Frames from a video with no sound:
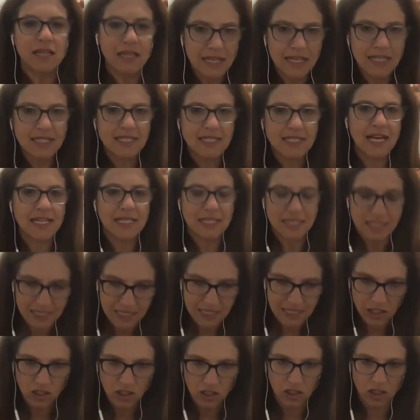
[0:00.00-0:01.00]
is that
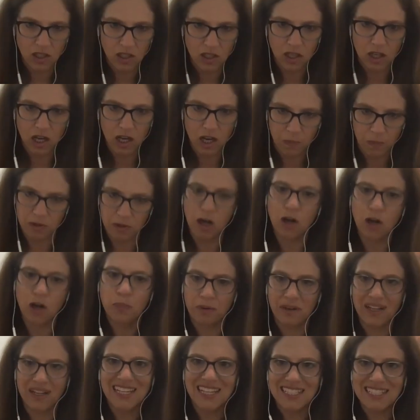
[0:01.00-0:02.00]
still
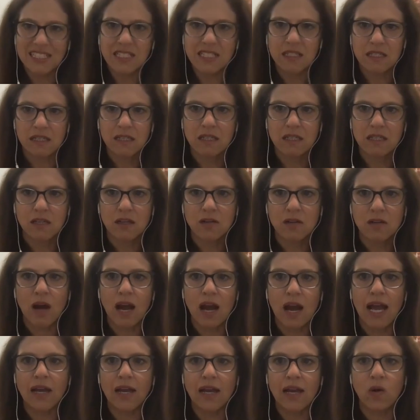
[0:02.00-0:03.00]
appropriate,
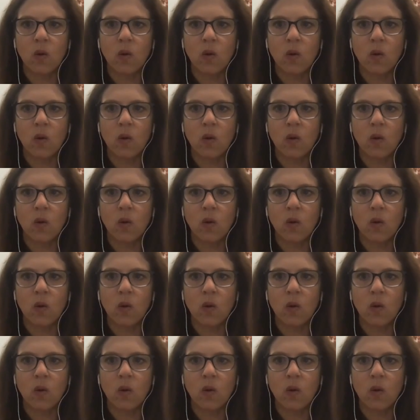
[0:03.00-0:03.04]
right?